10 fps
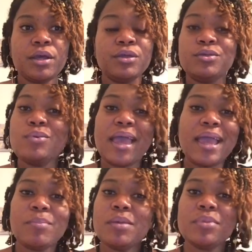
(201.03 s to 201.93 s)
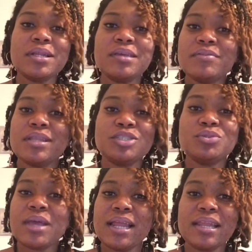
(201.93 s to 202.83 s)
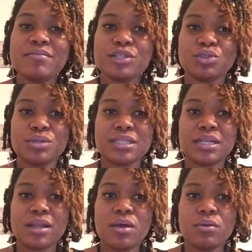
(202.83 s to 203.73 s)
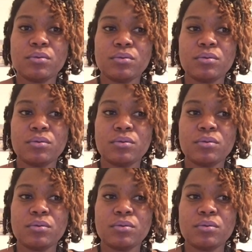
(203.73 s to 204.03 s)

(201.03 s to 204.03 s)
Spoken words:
You had me believing that you had left the streets alone.